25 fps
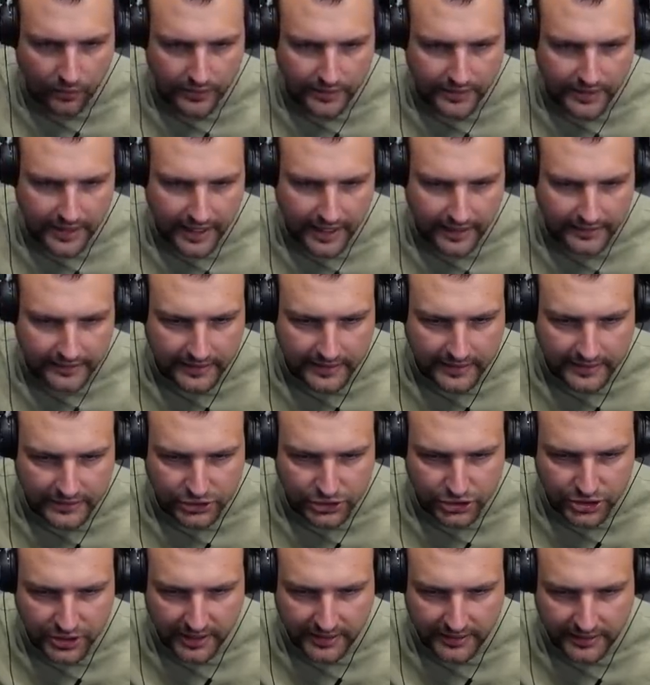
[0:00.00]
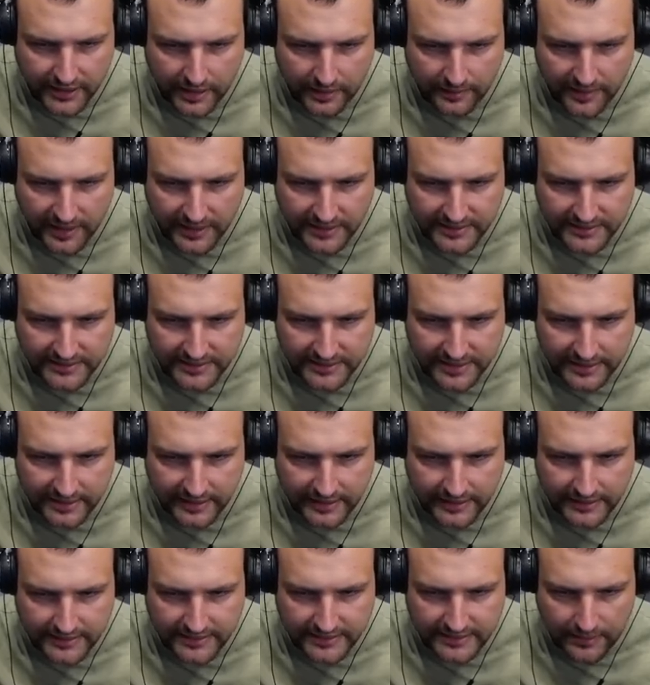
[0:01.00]
that this gentleman is
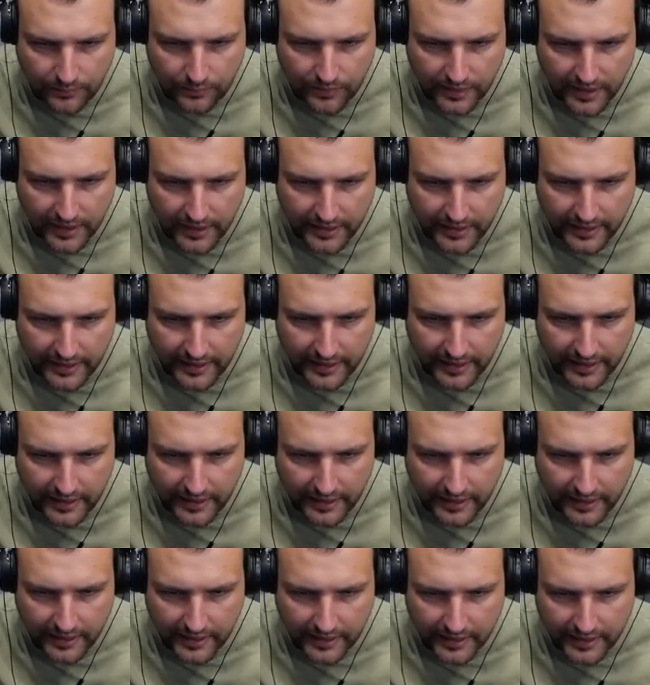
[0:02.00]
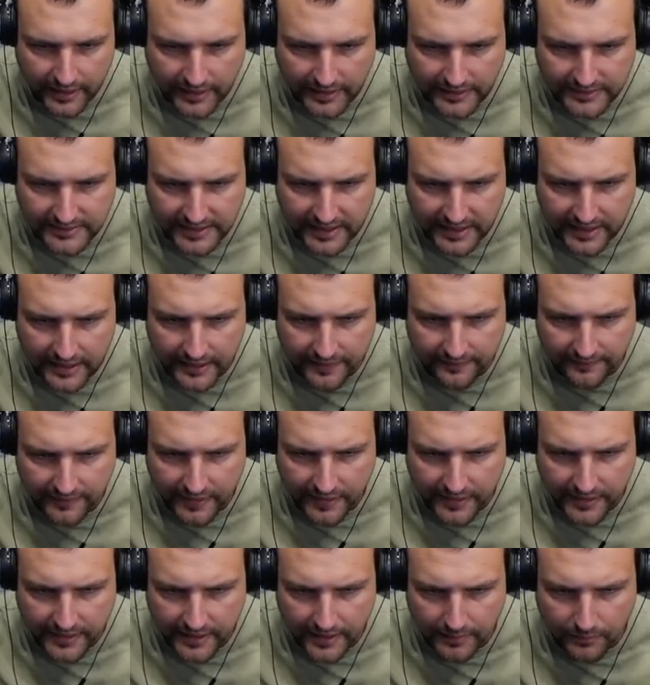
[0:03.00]
sitting somewhere here. Is he
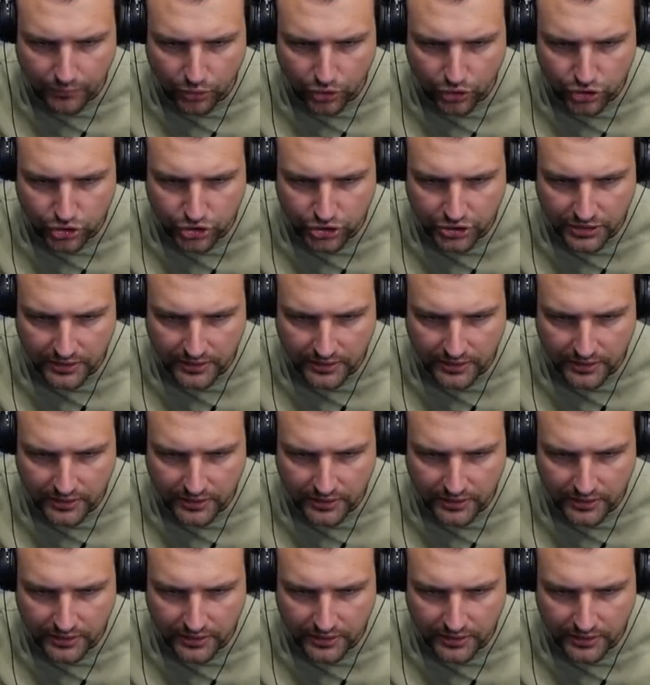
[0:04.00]
even in the bush?